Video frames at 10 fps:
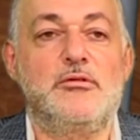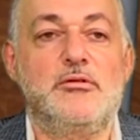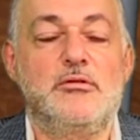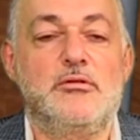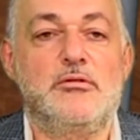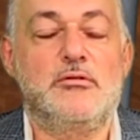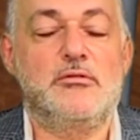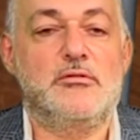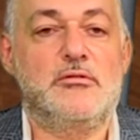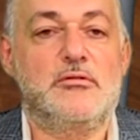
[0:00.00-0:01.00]
Uh, am
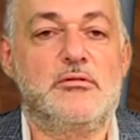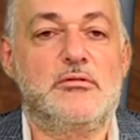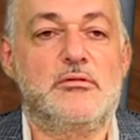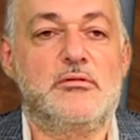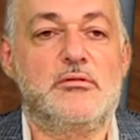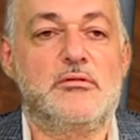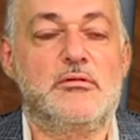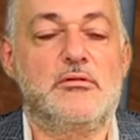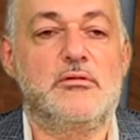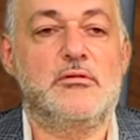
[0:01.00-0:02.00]
I going to get you
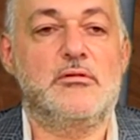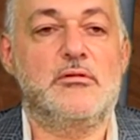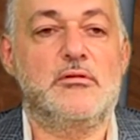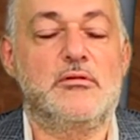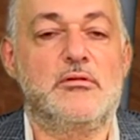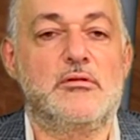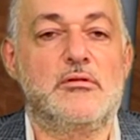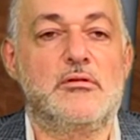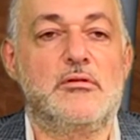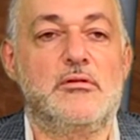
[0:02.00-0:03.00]
know, a 10 years green
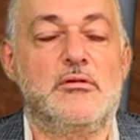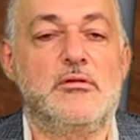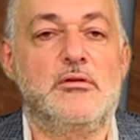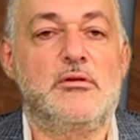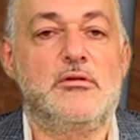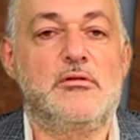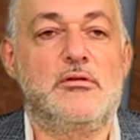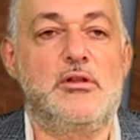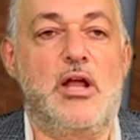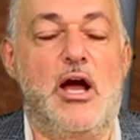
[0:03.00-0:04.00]
card for that?
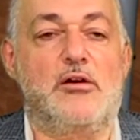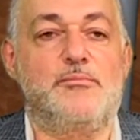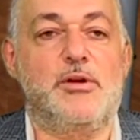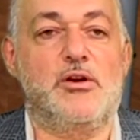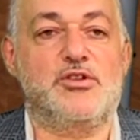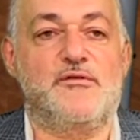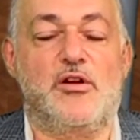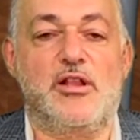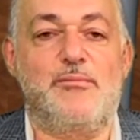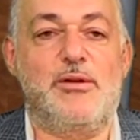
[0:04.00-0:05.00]
No, because you've
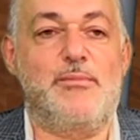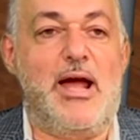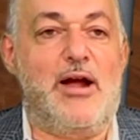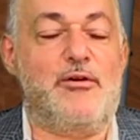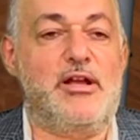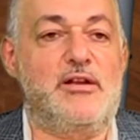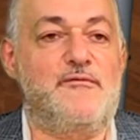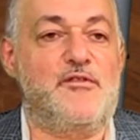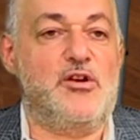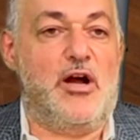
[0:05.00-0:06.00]
only been married
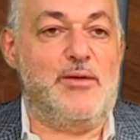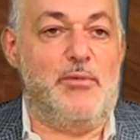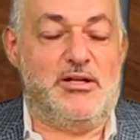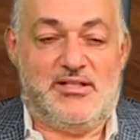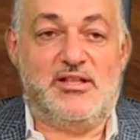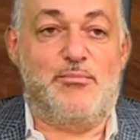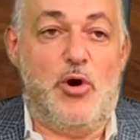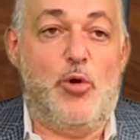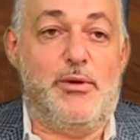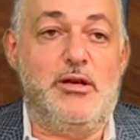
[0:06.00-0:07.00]
for nine months at the
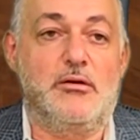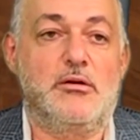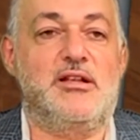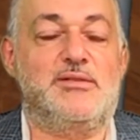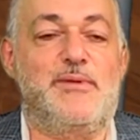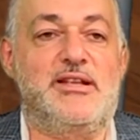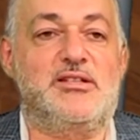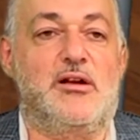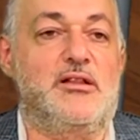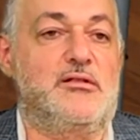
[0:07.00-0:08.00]
moment. Okay. It's
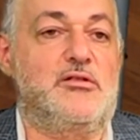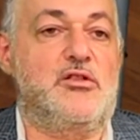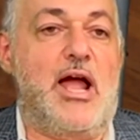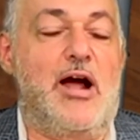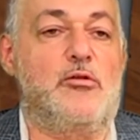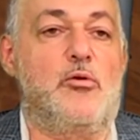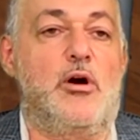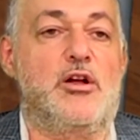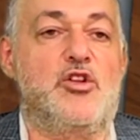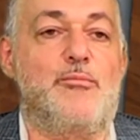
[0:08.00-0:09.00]
based on how
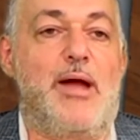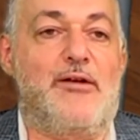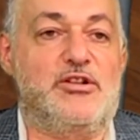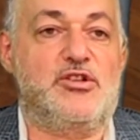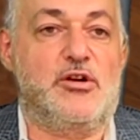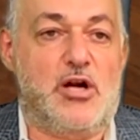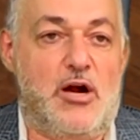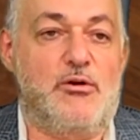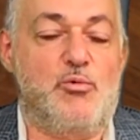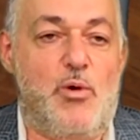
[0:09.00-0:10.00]
long you're married to your
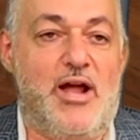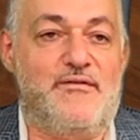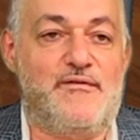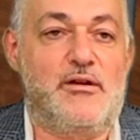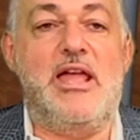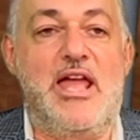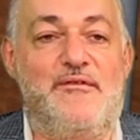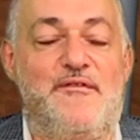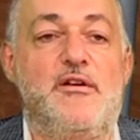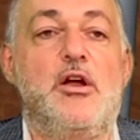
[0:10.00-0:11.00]
current wife. Oh,
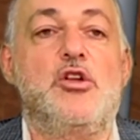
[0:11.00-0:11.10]
if okay.